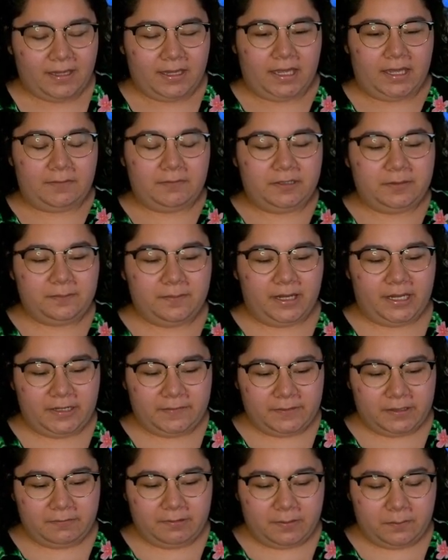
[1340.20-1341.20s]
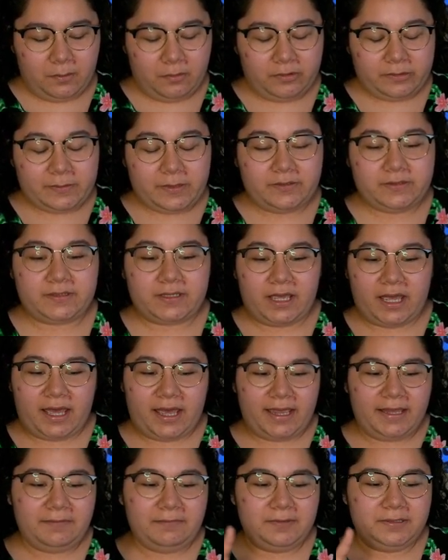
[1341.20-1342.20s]
I wouldn't mind if they went more with bows.
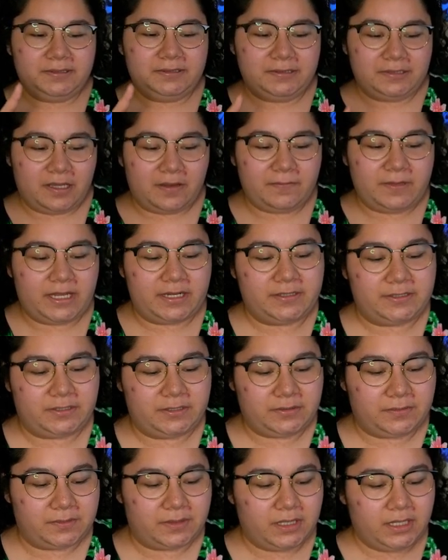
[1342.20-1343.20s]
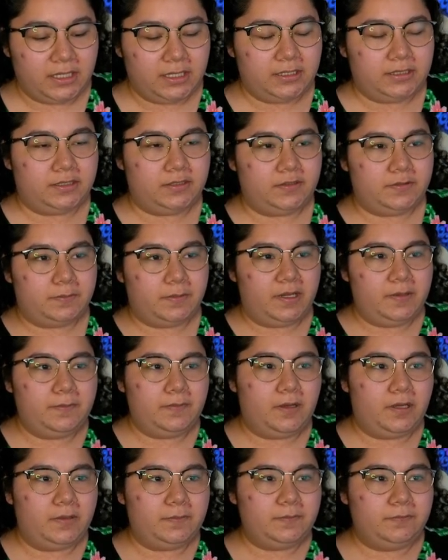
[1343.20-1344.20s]
I would love that too. Because my
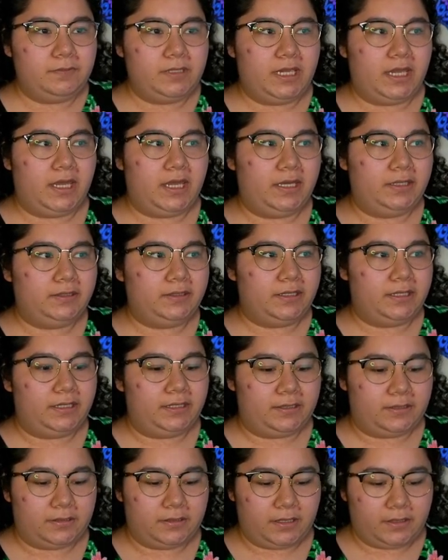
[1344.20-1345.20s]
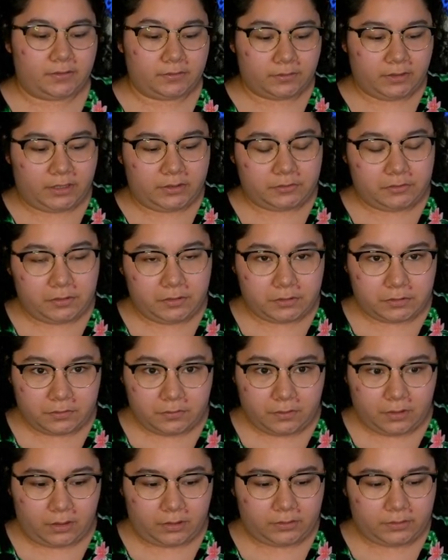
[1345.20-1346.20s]
mom, we had like traditional
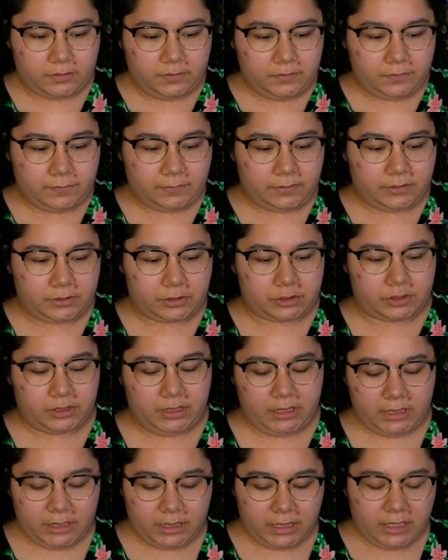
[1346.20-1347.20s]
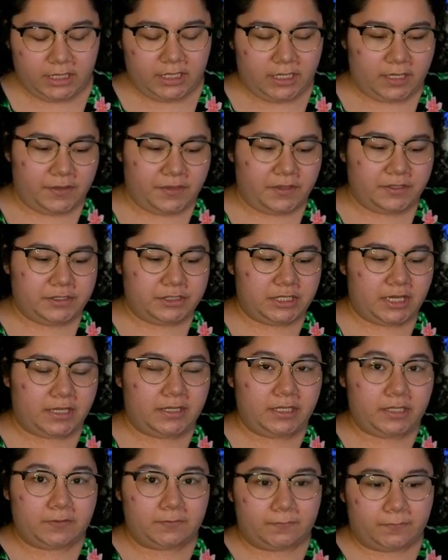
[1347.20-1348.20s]
garlands for the tree, and then she had
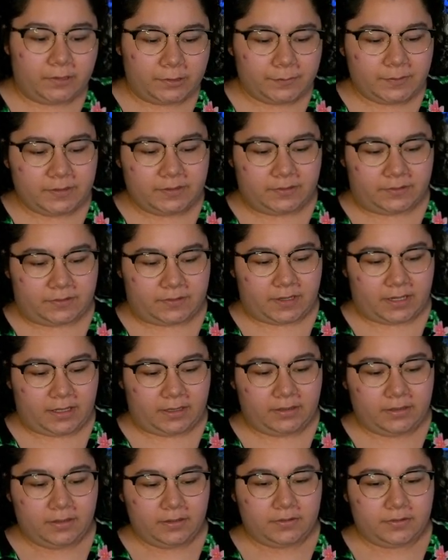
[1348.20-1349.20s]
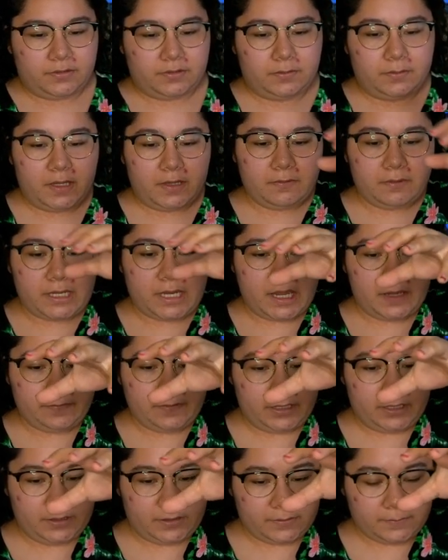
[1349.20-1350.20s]
like a ribbon set. So it would have
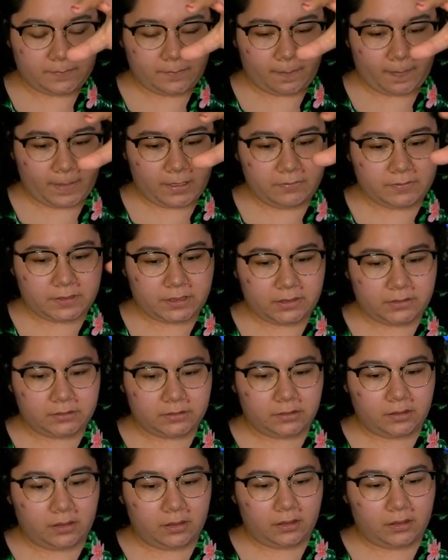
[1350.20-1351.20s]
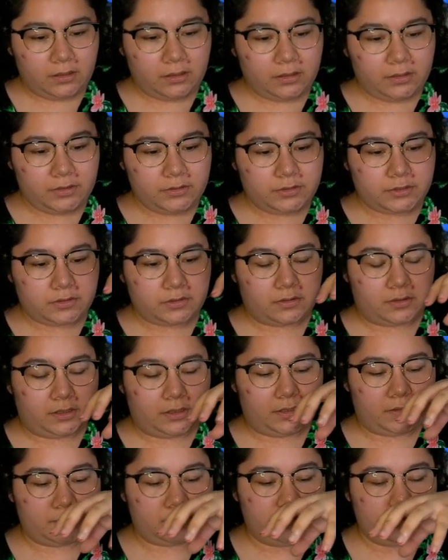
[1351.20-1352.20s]
like, it was like a large or
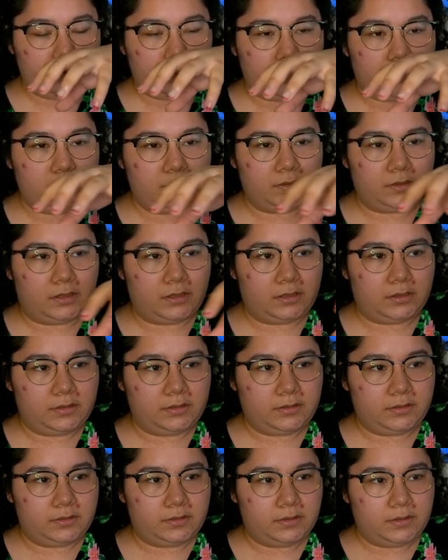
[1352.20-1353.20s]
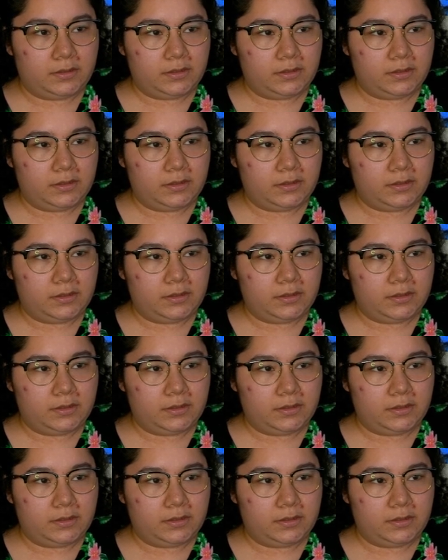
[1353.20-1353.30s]
a super long